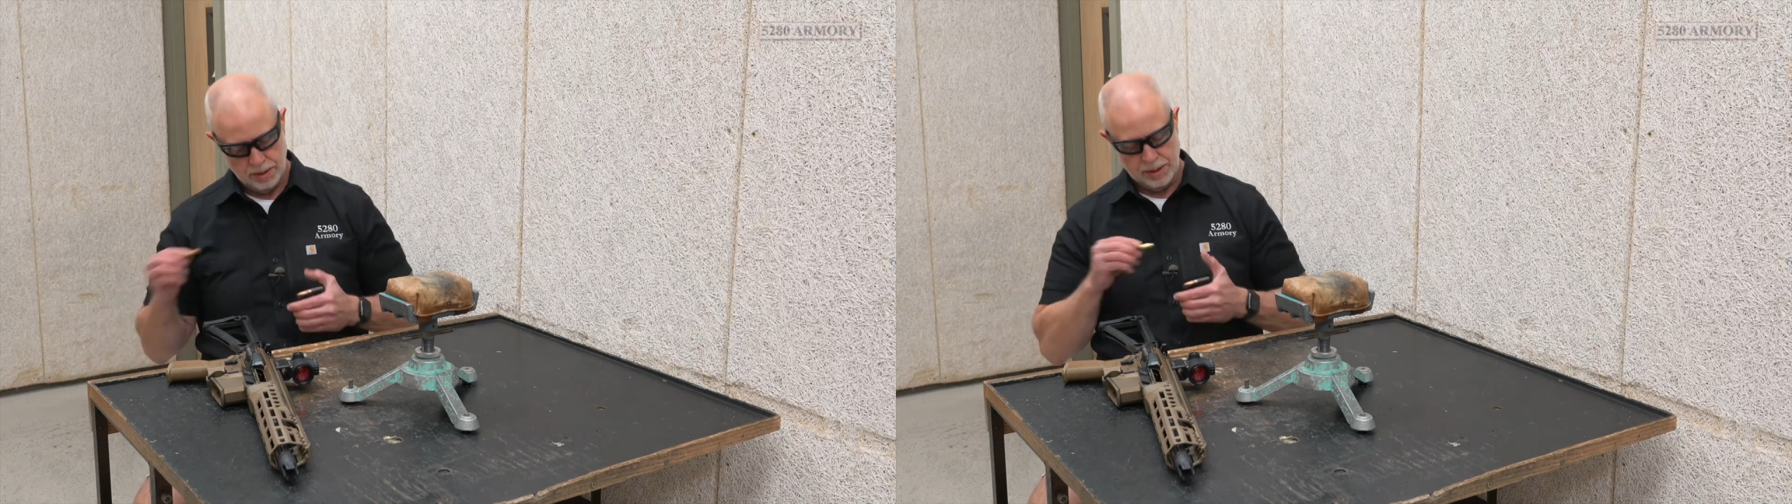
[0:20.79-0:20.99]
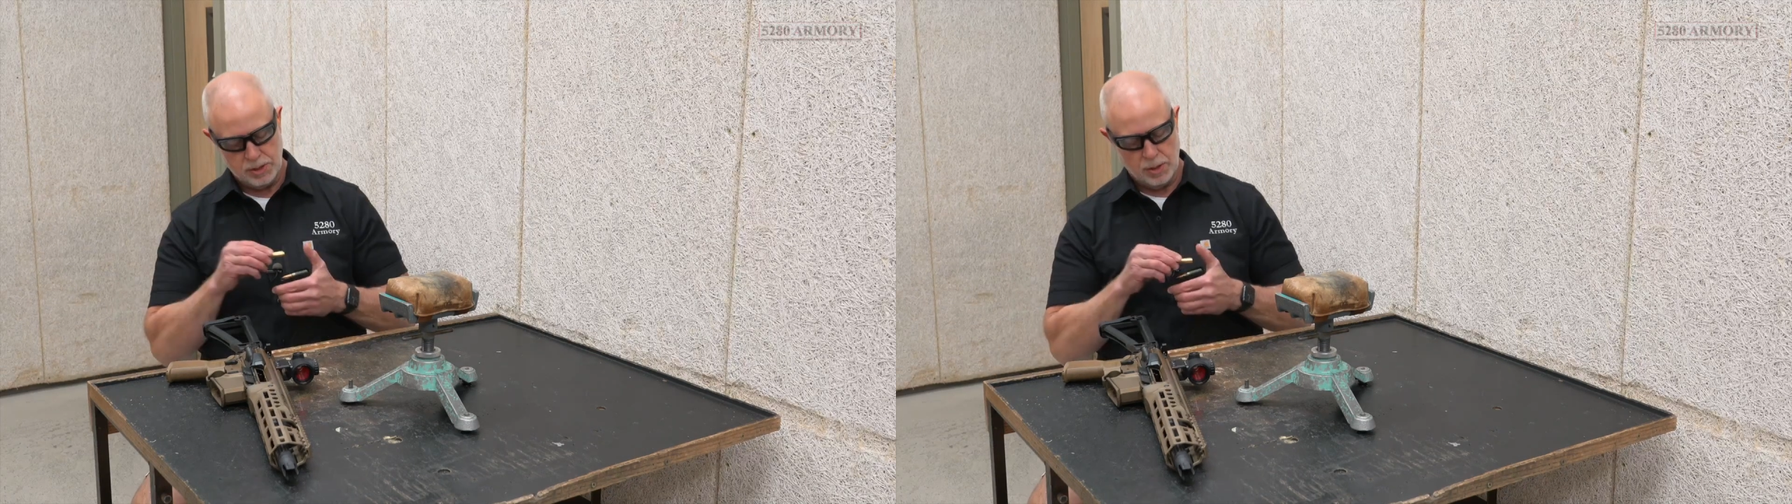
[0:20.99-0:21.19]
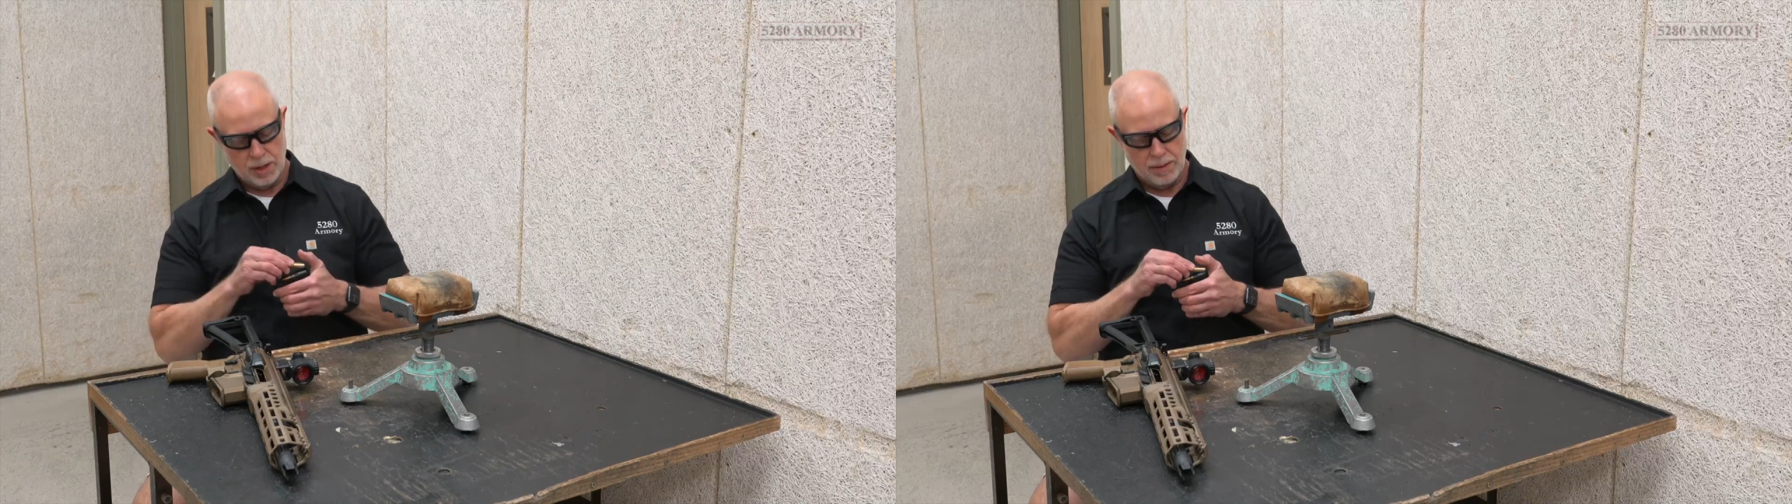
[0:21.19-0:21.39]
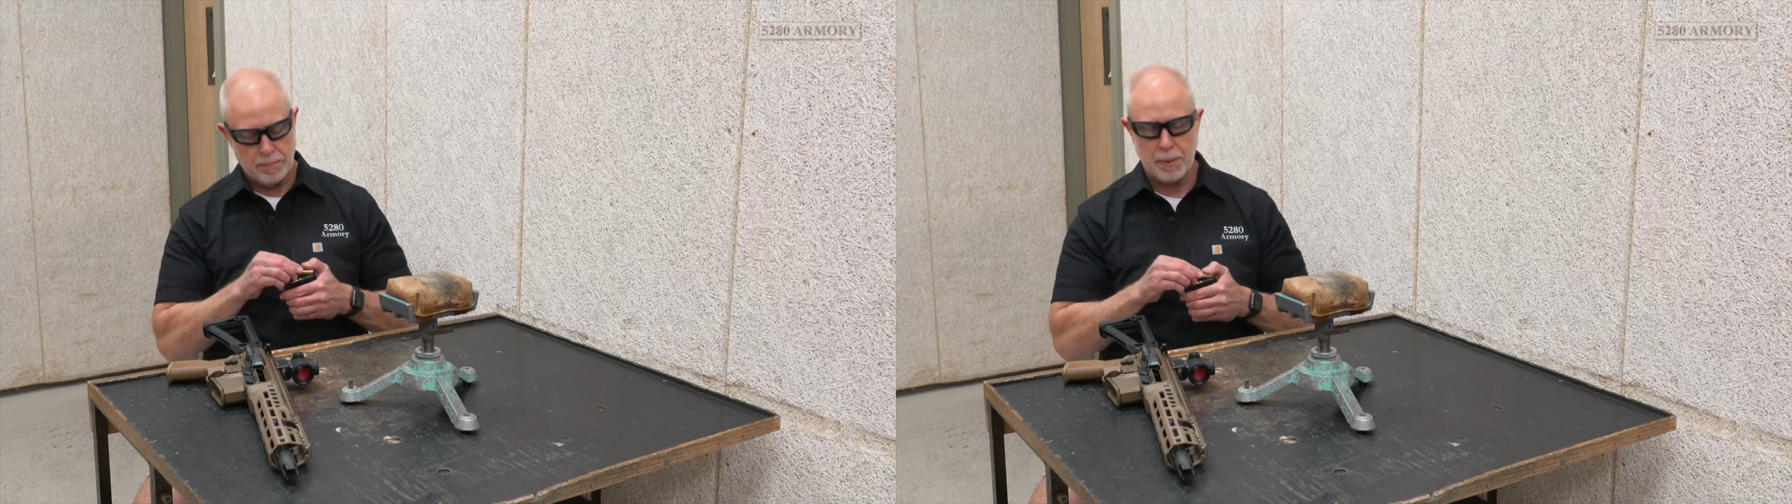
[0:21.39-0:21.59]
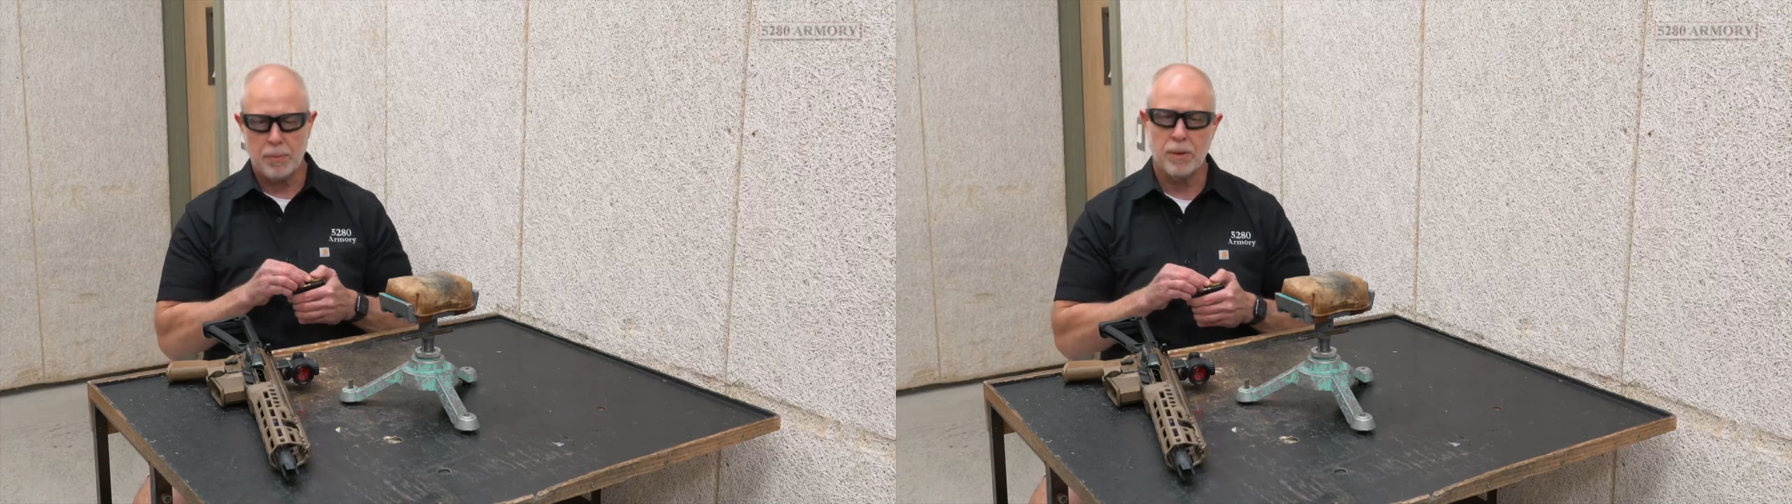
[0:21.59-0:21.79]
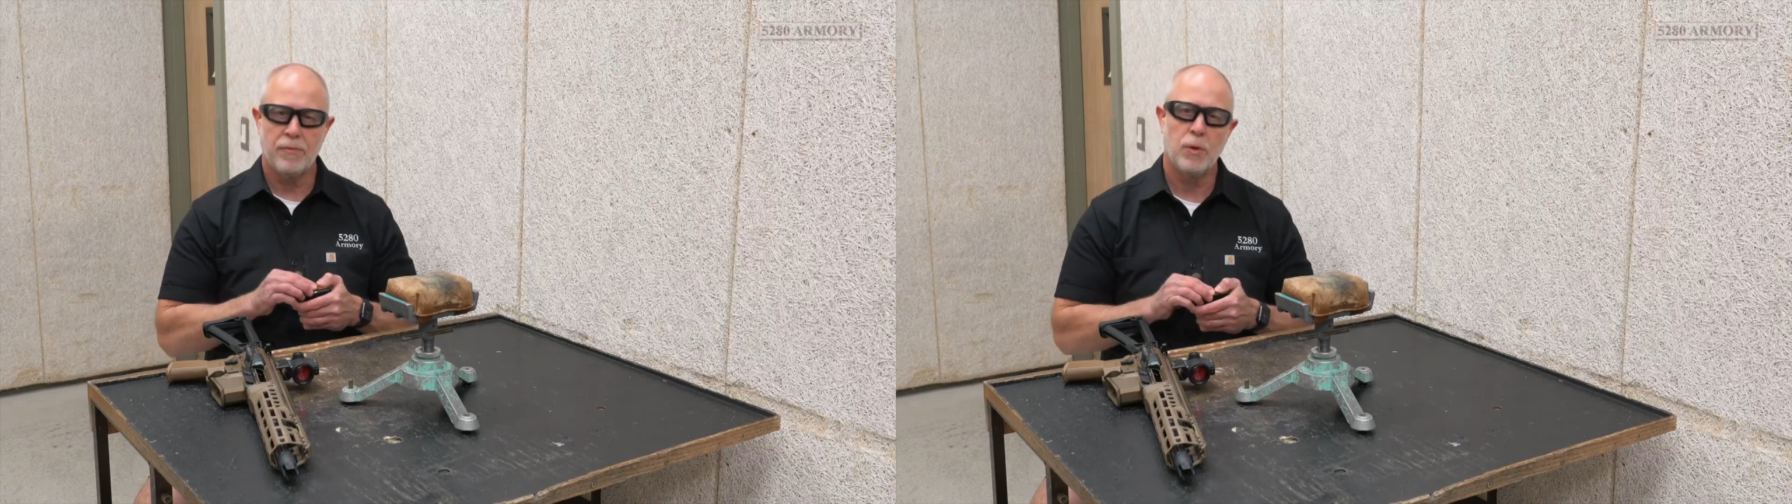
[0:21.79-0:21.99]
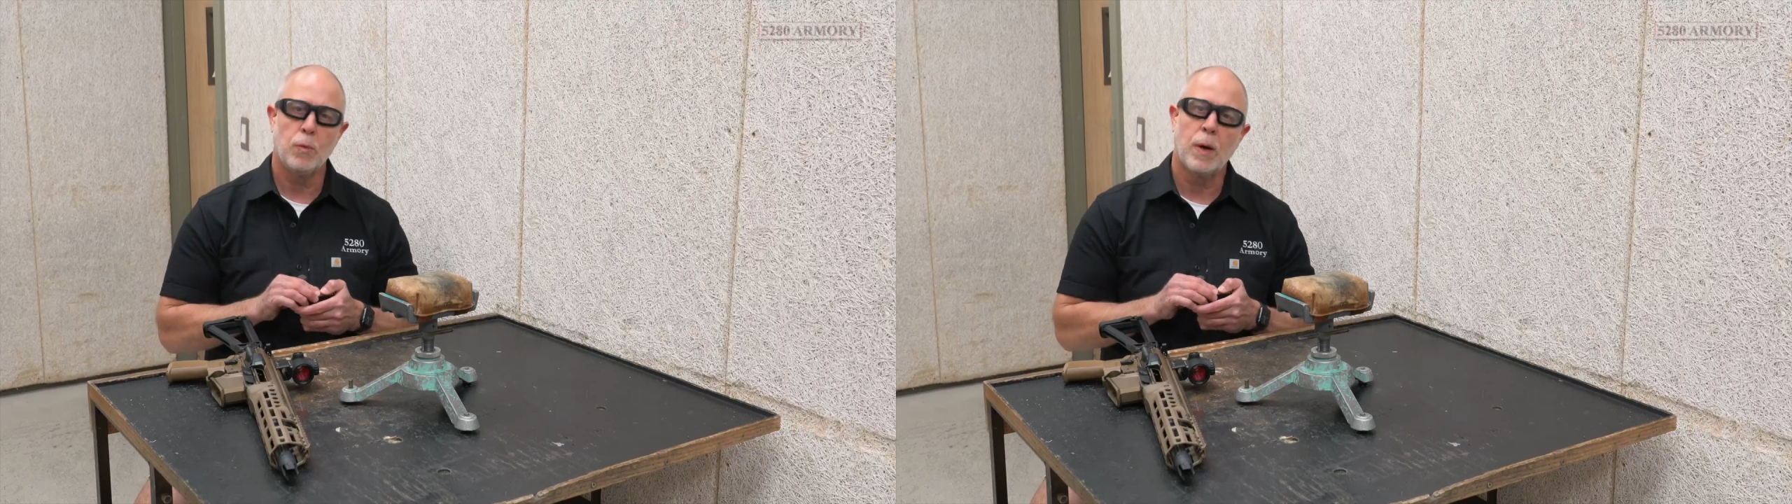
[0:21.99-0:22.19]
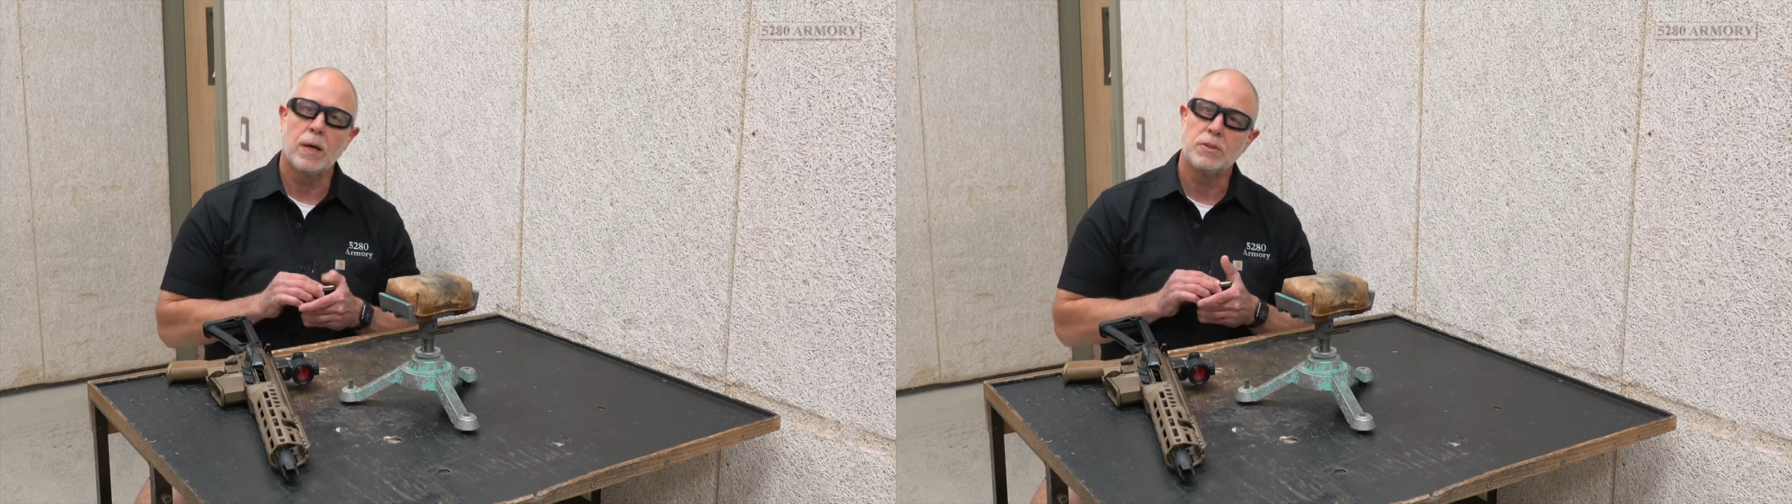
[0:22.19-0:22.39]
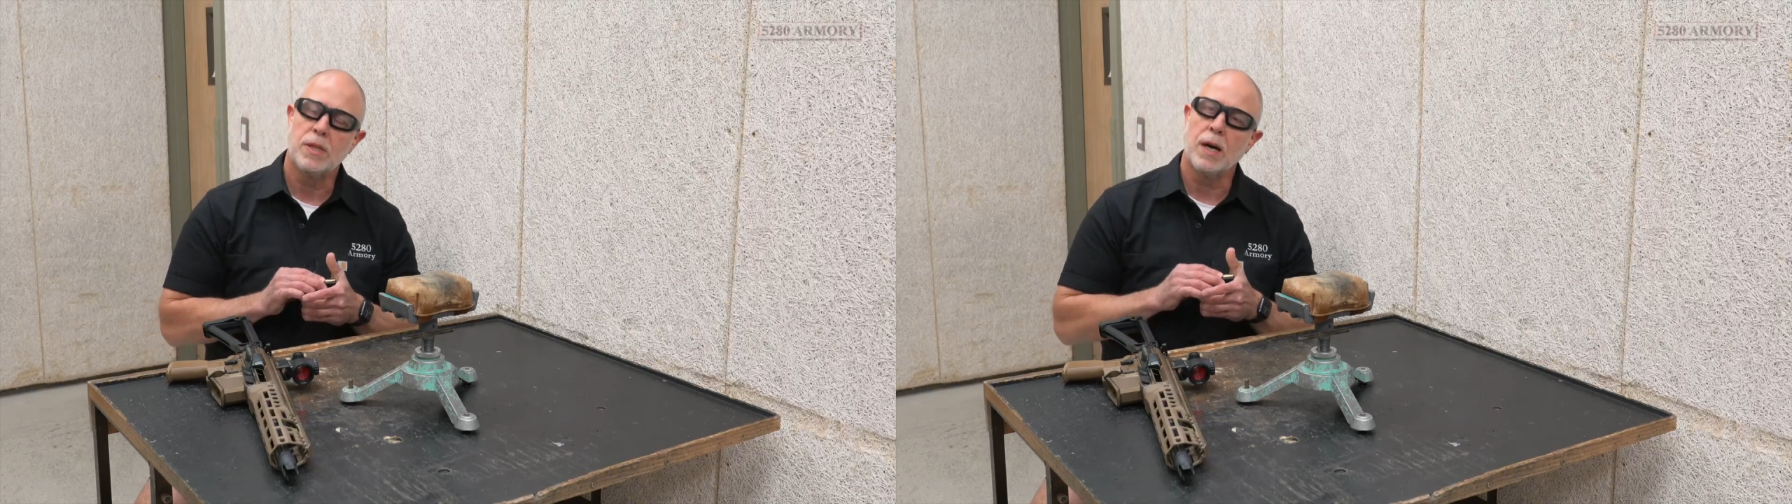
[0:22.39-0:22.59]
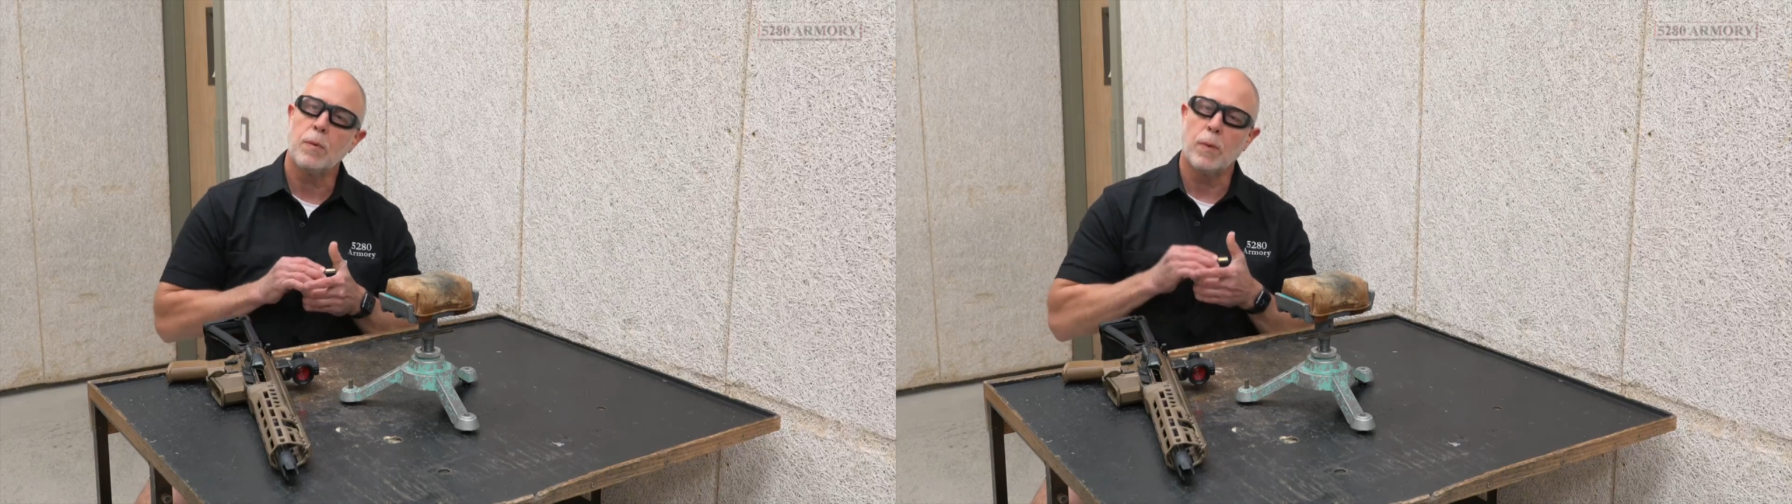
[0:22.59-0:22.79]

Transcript: Let's start off by putting a few rounds down